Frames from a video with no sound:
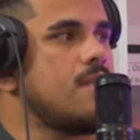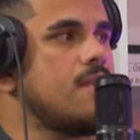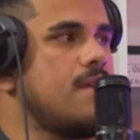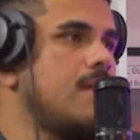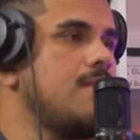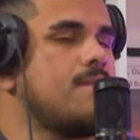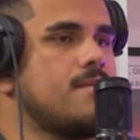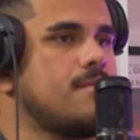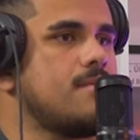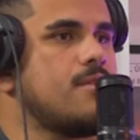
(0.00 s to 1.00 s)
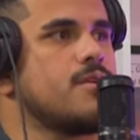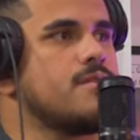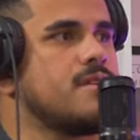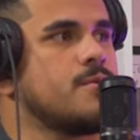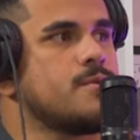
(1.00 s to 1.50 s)
then they're
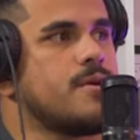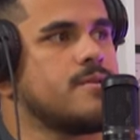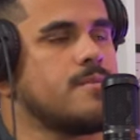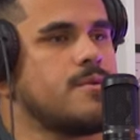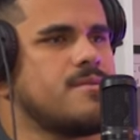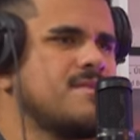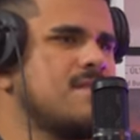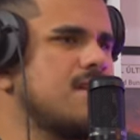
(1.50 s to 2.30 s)
gonna take responsibility.